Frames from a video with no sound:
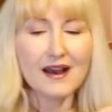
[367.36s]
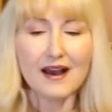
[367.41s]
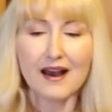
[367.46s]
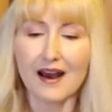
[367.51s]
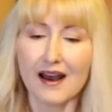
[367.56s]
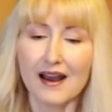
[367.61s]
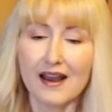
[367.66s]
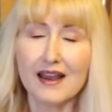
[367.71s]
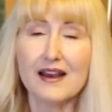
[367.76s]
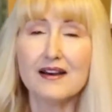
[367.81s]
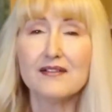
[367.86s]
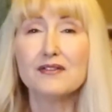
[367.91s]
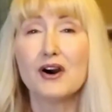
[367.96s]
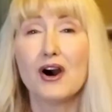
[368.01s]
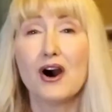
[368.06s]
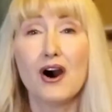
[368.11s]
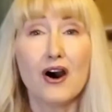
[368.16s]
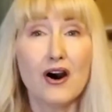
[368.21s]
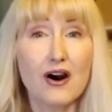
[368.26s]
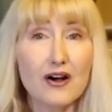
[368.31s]
I have
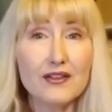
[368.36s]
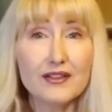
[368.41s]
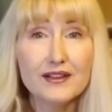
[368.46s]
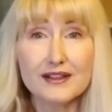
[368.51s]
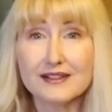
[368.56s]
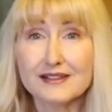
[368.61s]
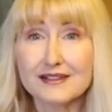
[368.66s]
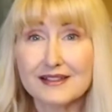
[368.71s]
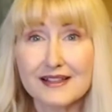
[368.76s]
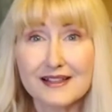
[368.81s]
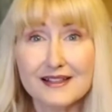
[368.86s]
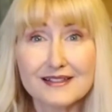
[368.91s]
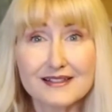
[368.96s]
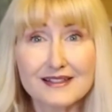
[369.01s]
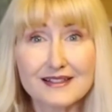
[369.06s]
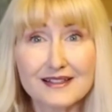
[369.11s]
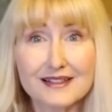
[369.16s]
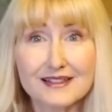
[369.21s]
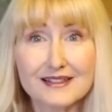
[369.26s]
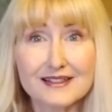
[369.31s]
all these things
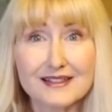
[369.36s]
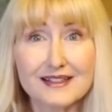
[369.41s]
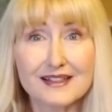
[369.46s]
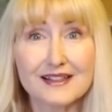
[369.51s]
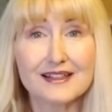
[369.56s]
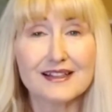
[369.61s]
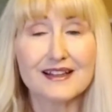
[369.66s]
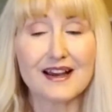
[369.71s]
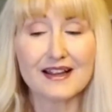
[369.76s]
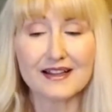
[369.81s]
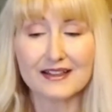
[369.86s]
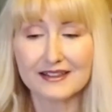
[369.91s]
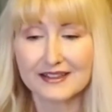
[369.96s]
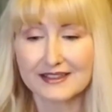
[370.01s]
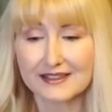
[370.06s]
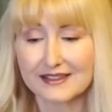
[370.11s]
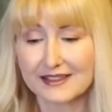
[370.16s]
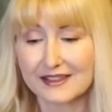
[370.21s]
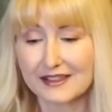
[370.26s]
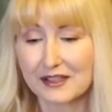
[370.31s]
listed. I
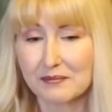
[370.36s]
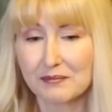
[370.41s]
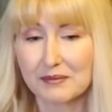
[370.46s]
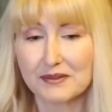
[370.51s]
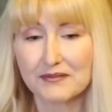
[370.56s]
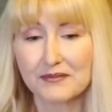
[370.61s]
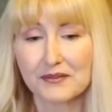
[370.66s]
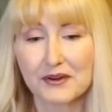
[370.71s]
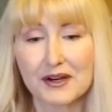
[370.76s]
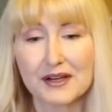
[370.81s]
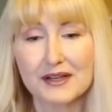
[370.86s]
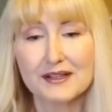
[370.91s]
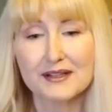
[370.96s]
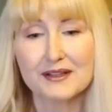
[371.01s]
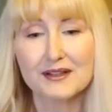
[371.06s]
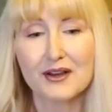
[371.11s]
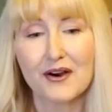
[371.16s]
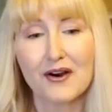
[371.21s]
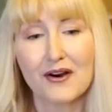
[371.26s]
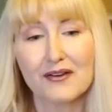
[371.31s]
listed it before I did
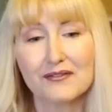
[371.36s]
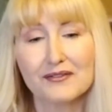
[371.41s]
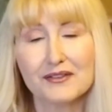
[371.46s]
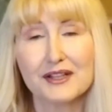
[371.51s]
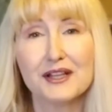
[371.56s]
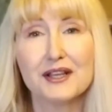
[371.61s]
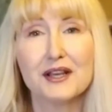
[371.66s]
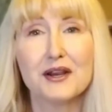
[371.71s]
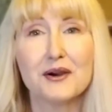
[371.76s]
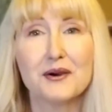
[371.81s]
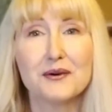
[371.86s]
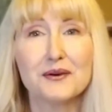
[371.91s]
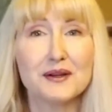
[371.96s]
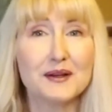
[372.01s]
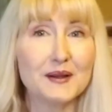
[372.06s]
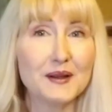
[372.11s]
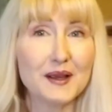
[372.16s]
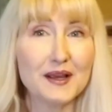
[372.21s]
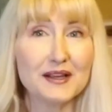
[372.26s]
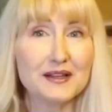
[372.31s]
the haul video
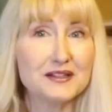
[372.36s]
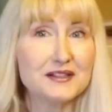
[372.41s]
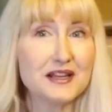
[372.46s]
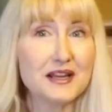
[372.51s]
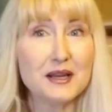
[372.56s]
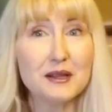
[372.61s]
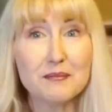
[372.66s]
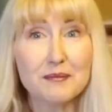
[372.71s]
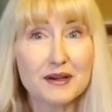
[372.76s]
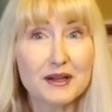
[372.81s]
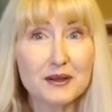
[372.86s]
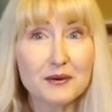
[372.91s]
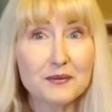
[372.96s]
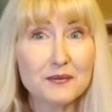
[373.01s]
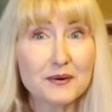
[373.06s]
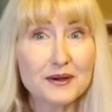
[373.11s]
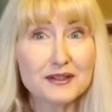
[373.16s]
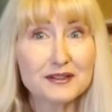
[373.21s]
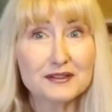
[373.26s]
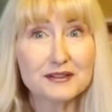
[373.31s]
in case anybody
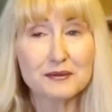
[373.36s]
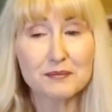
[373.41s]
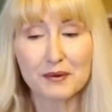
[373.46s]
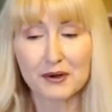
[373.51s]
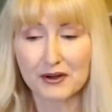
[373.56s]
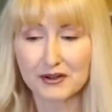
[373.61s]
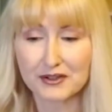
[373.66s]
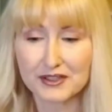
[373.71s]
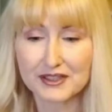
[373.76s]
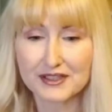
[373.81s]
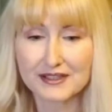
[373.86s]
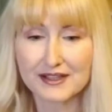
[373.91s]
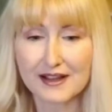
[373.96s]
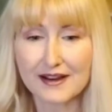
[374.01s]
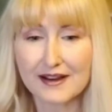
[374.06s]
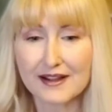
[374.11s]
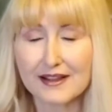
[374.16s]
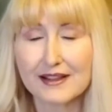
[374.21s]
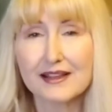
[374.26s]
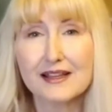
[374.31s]
wants to purchase
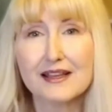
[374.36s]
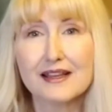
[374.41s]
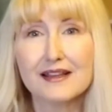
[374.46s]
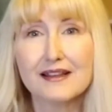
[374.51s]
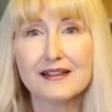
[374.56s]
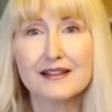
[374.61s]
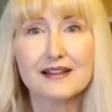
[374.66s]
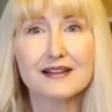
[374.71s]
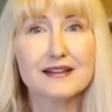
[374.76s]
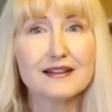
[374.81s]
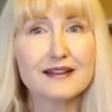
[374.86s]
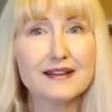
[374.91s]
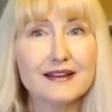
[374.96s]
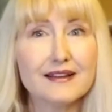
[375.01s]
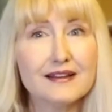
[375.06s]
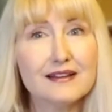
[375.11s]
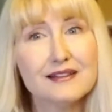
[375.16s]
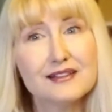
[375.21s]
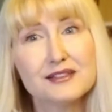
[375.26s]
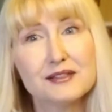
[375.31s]
anything. The
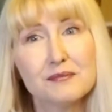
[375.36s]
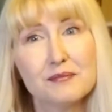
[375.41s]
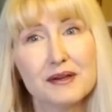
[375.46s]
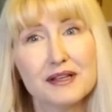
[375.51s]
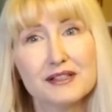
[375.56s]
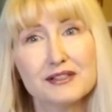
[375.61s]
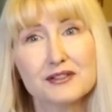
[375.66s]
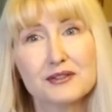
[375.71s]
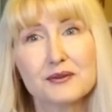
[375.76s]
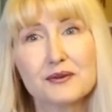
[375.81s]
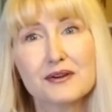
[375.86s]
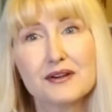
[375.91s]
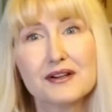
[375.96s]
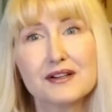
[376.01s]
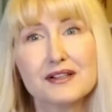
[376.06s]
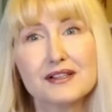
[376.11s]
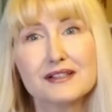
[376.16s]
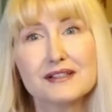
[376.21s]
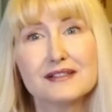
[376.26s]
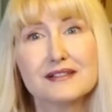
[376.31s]
link to my store
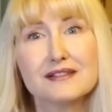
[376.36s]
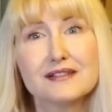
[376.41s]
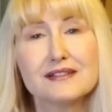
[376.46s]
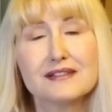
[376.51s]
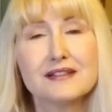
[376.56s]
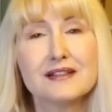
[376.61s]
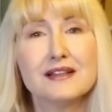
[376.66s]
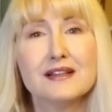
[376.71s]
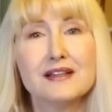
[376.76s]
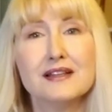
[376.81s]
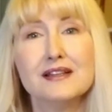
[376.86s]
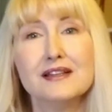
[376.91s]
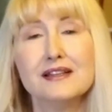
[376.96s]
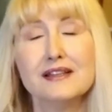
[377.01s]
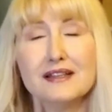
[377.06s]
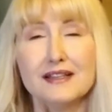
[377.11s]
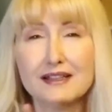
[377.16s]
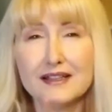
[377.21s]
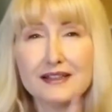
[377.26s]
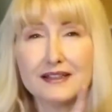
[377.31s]
is
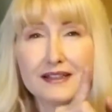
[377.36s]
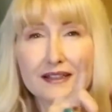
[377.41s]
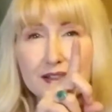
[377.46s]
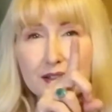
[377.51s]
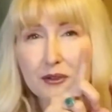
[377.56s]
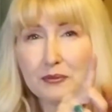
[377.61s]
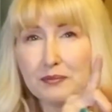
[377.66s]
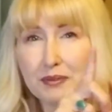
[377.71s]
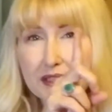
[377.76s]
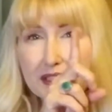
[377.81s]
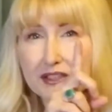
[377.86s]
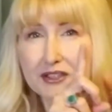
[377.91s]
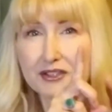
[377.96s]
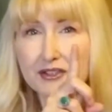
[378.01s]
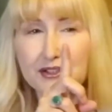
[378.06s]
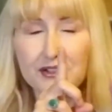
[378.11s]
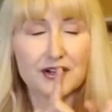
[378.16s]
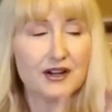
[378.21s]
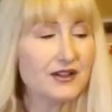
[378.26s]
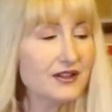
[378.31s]
in the little
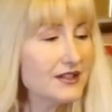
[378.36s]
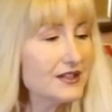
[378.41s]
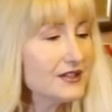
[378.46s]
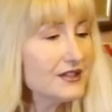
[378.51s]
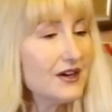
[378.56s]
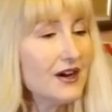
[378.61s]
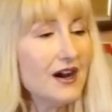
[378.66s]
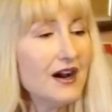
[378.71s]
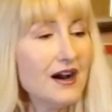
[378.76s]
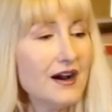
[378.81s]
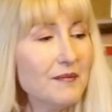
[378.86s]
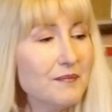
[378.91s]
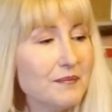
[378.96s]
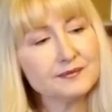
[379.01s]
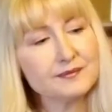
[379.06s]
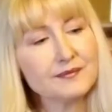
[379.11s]
picture on the top.